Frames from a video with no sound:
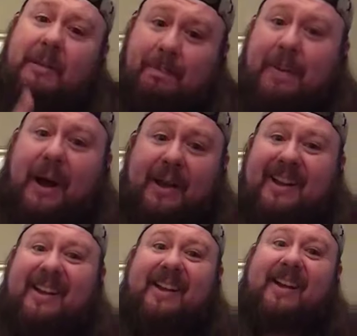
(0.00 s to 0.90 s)
But
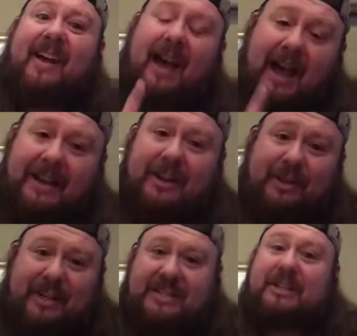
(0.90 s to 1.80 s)
I know
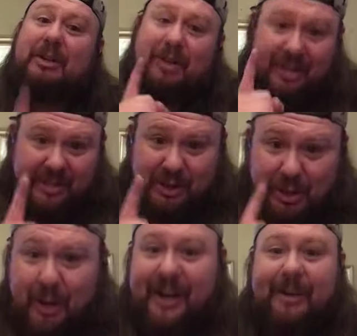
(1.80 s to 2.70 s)
this. You should
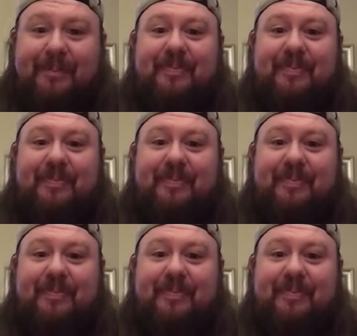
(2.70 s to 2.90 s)
enjoy it.